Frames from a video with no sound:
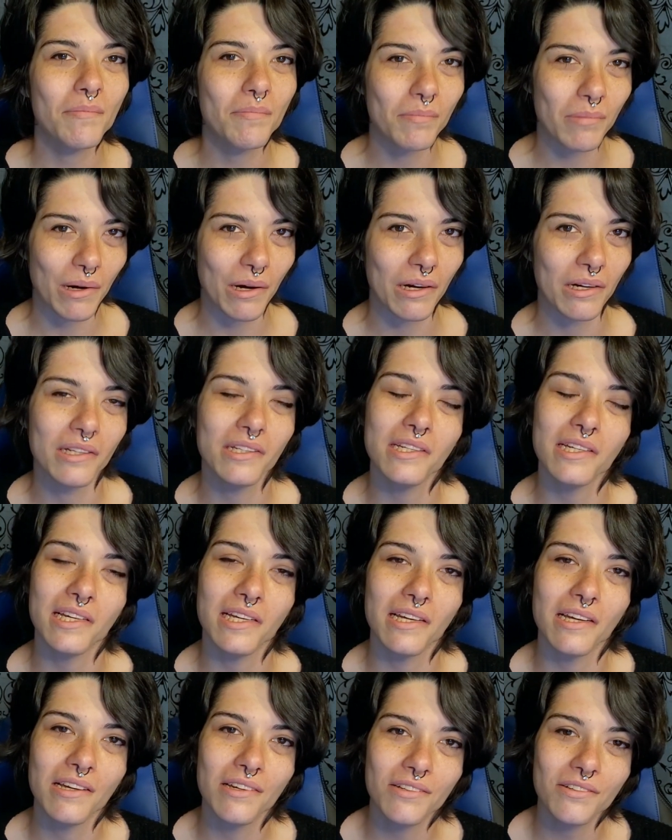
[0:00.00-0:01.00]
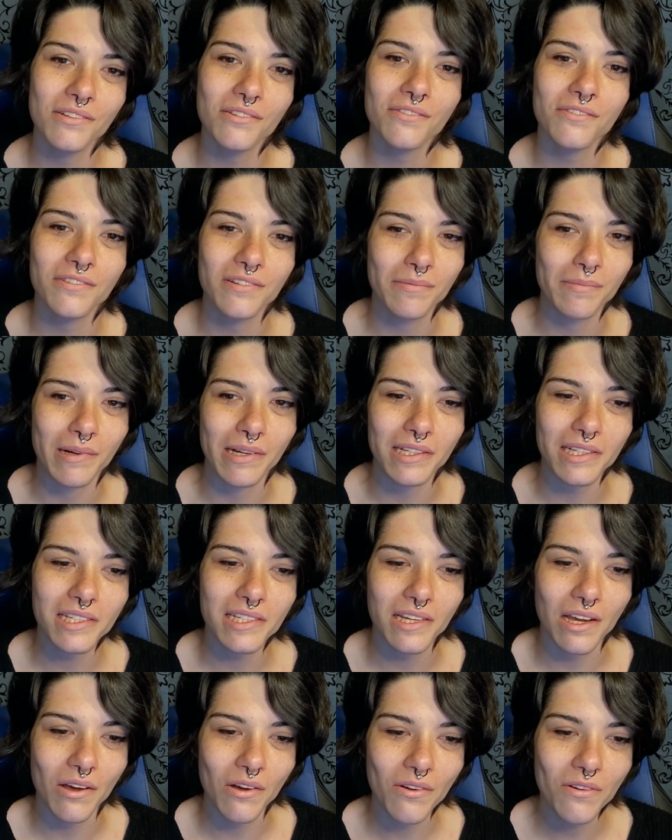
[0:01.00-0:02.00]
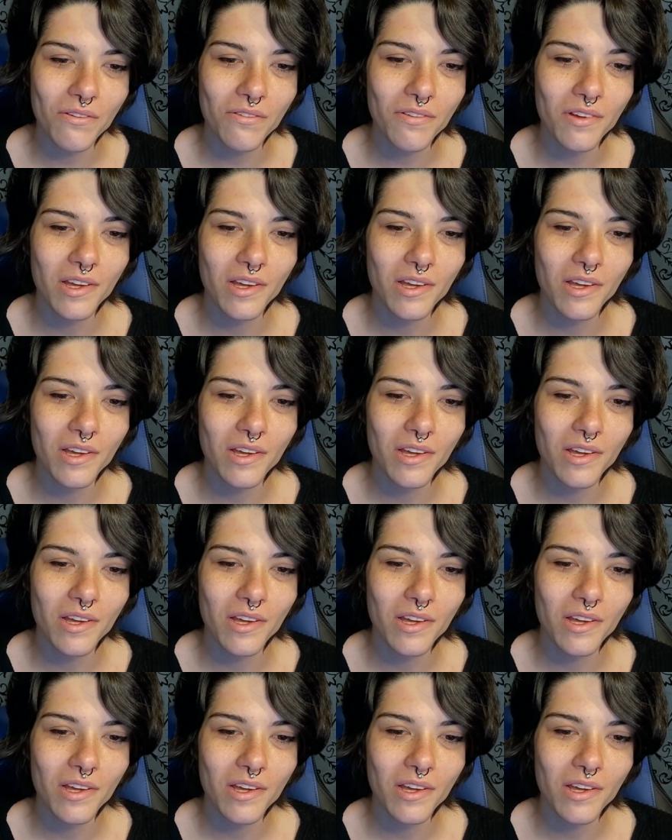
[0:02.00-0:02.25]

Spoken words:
bonding for myself.